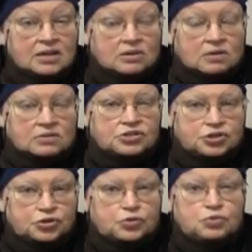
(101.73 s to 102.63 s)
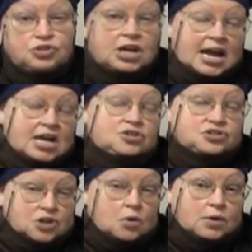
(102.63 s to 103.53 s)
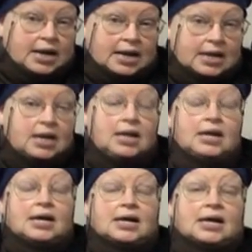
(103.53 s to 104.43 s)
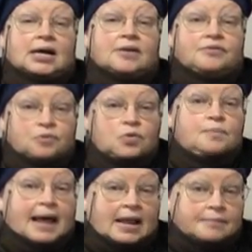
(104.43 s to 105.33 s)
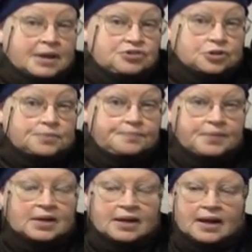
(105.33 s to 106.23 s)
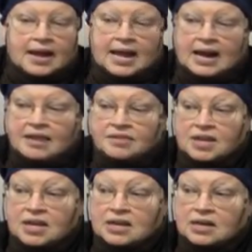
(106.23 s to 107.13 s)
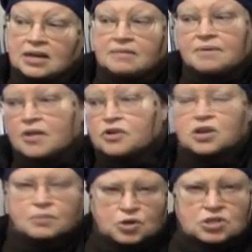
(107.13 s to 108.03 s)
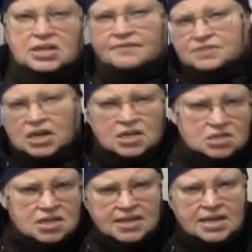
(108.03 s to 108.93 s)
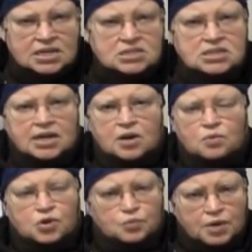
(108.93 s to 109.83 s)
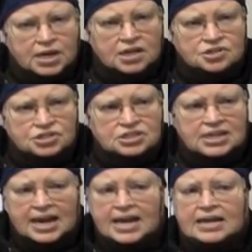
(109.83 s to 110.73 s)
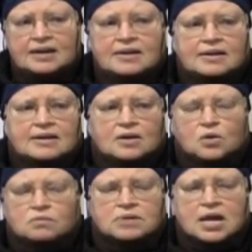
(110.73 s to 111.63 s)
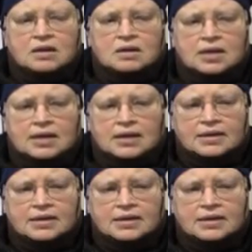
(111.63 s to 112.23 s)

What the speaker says: legal to change zoning through a ballot measure? And I think other communities have done things. I know Eureka just had, or not,